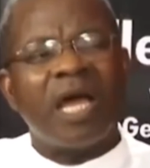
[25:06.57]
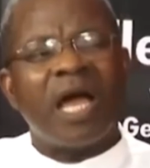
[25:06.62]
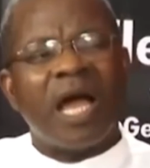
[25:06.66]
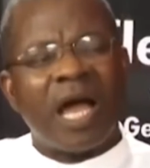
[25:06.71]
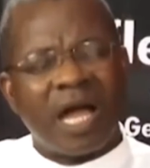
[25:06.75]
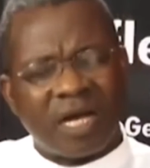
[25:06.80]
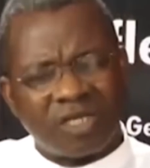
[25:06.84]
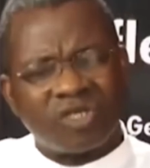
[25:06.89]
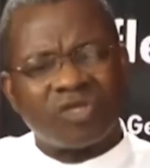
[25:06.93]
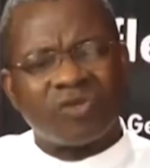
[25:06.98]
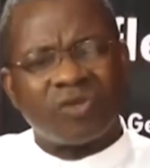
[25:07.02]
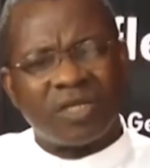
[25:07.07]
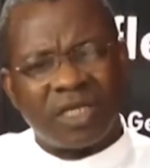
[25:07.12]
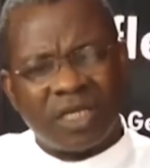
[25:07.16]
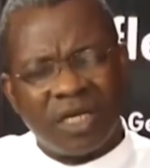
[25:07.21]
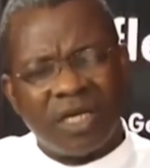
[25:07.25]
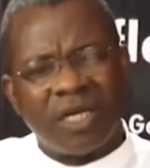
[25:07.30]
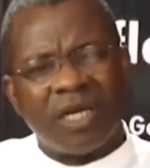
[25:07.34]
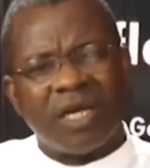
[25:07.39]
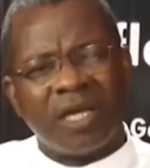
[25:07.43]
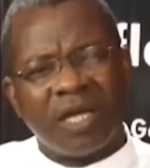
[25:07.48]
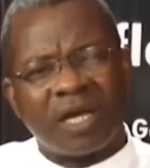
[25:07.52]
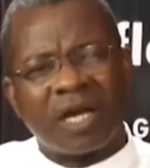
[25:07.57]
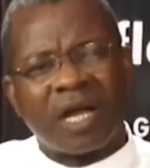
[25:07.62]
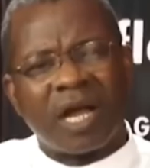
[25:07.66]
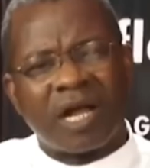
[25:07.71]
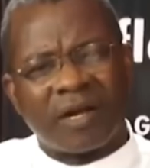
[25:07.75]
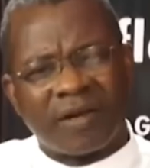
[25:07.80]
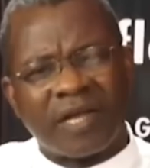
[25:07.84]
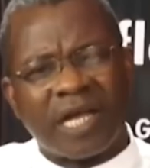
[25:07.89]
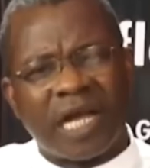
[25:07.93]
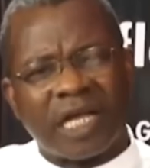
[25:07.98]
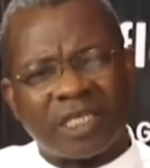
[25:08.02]
actually a
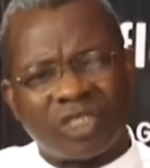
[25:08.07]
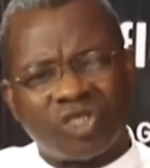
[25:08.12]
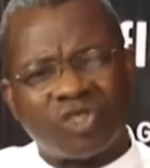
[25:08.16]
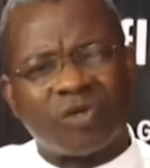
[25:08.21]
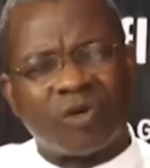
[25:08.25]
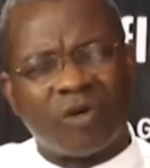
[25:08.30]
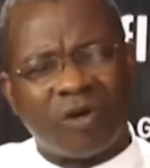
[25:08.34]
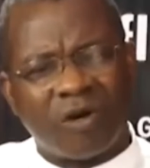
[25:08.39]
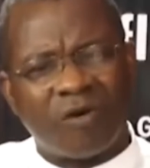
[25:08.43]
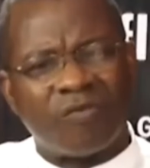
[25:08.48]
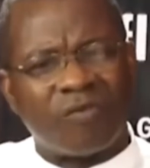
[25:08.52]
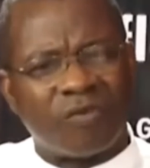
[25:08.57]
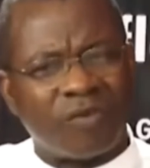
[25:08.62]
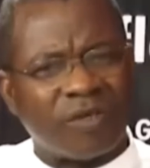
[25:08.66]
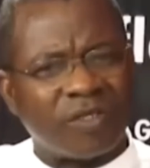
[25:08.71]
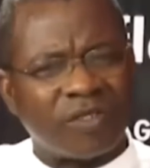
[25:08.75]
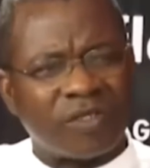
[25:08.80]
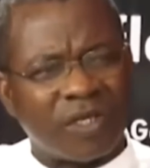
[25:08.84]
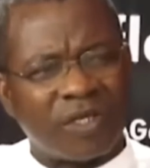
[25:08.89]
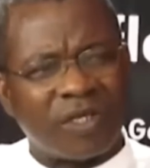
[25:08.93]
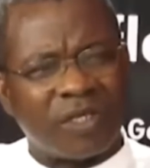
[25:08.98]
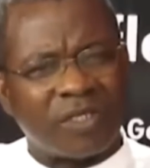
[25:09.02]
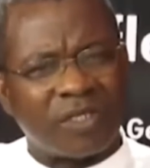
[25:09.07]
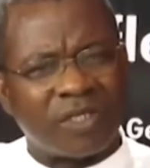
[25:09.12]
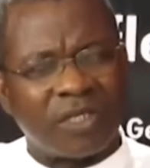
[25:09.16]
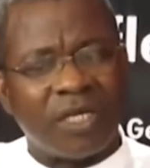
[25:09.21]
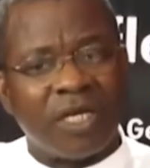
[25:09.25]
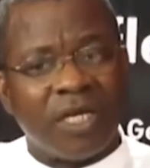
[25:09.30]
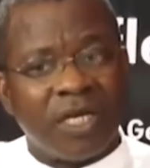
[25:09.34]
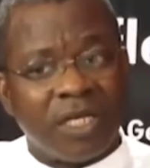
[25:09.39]
caricature of Christianity.